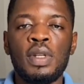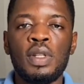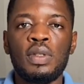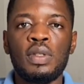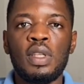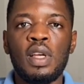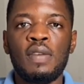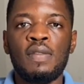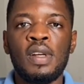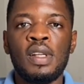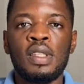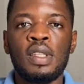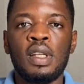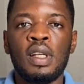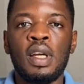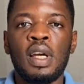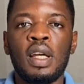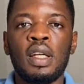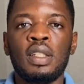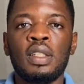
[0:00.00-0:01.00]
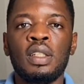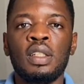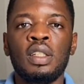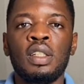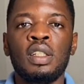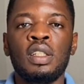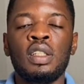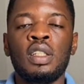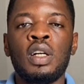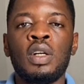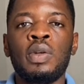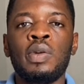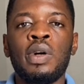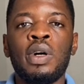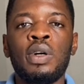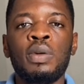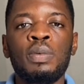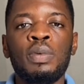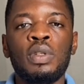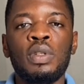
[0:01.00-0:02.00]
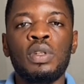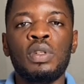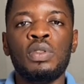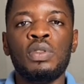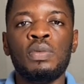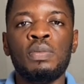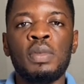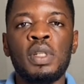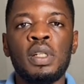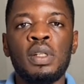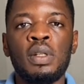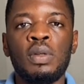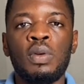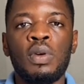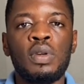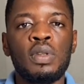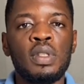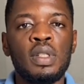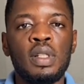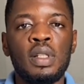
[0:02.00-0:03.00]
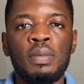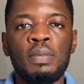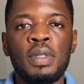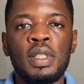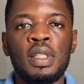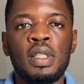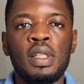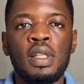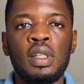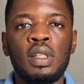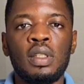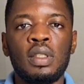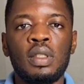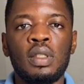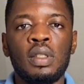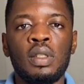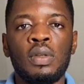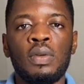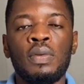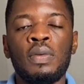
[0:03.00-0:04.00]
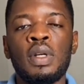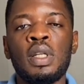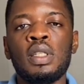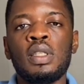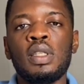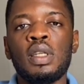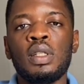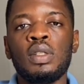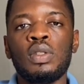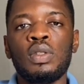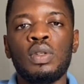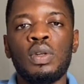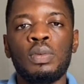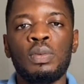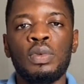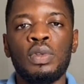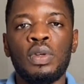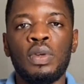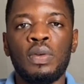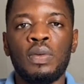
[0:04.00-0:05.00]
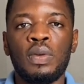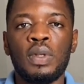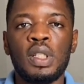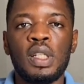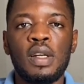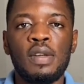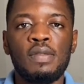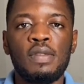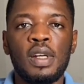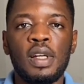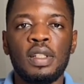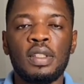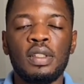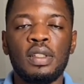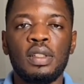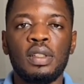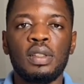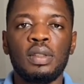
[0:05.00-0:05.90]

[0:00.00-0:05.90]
to serve as a guide that will help you not to make costly mistakes when setting up your water factory.